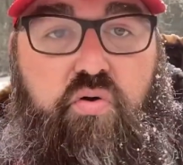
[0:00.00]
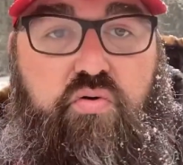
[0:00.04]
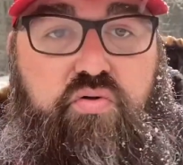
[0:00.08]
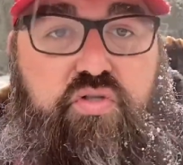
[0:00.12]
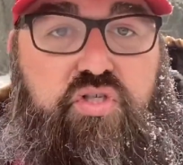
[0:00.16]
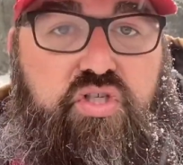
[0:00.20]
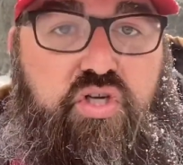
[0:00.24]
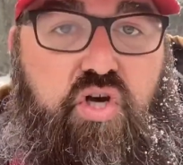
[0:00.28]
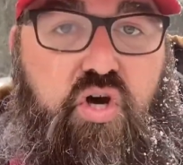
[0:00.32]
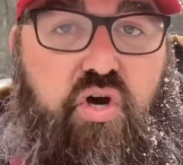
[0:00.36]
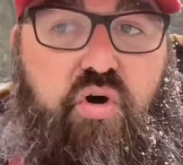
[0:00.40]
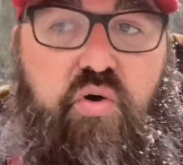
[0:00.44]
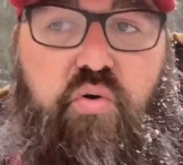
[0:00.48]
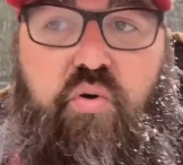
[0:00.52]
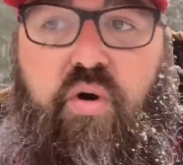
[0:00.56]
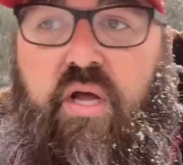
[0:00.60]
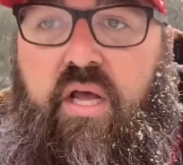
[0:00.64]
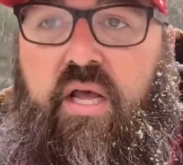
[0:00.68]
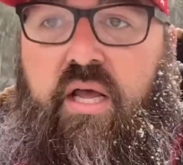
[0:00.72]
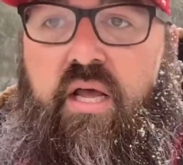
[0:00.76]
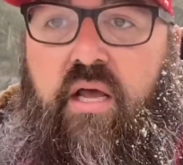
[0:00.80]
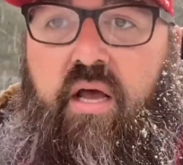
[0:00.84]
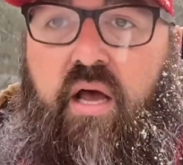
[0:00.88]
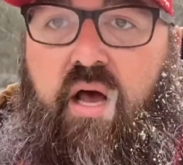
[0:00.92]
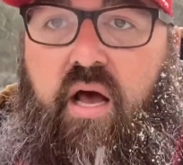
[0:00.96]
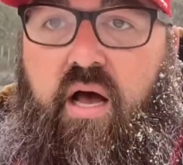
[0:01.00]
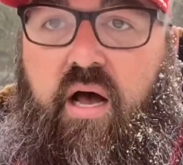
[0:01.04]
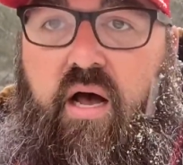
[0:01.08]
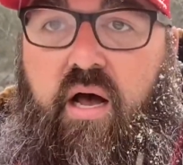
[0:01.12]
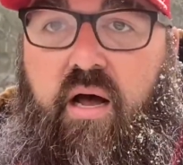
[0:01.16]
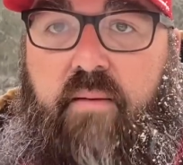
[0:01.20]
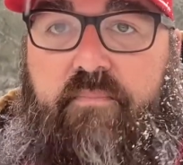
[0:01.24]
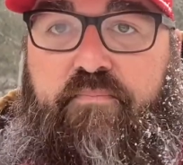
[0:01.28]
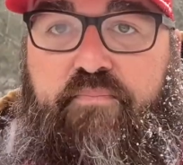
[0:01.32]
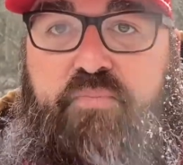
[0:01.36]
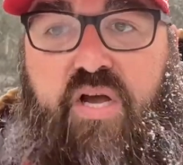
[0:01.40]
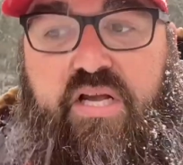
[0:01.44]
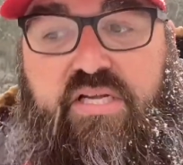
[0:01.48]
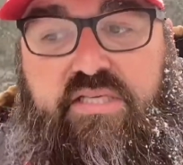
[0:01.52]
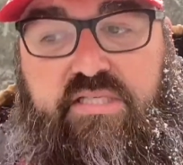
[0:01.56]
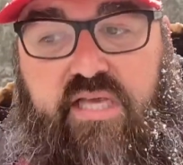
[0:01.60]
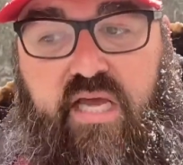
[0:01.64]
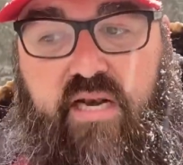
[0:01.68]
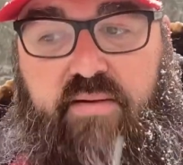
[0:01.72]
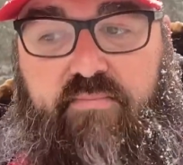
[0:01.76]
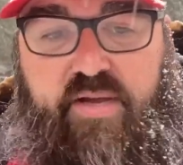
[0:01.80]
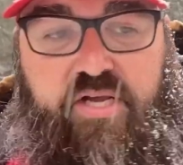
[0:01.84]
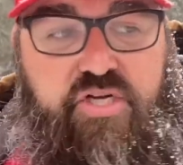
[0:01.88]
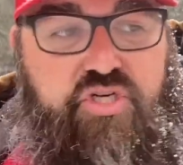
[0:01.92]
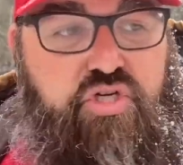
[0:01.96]
so um, I just got
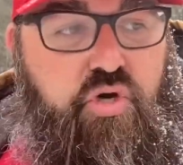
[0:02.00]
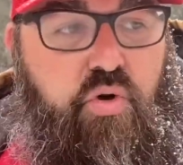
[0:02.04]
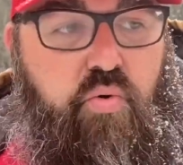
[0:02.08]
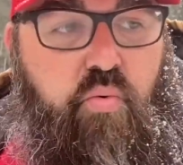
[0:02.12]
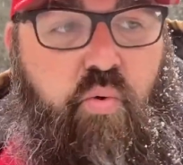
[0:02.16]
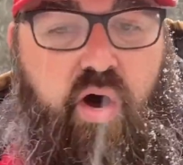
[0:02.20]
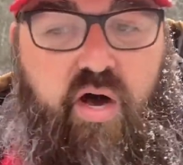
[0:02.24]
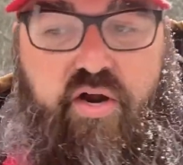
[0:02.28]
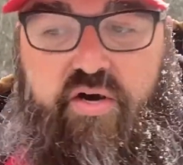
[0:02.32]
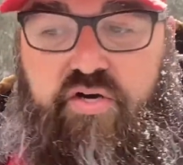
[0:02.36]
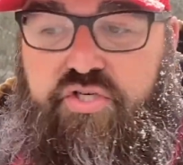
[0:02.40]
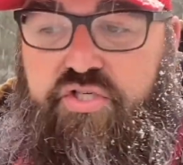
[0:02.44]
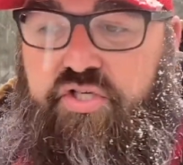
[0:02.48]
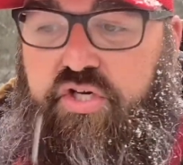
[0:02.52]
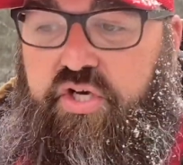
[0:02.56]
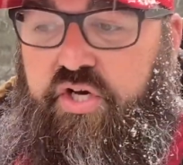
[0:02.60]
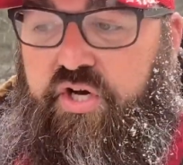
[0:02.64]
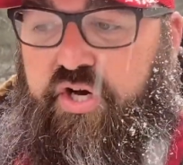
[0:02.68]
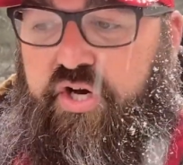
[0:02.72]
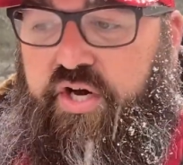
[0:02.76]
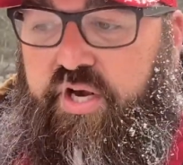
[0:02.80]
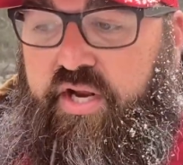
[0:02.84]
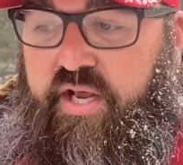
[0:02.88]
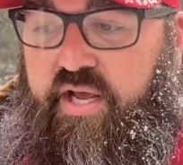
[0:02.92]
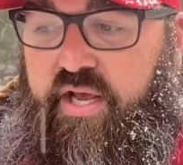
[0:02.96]
to make sure water's good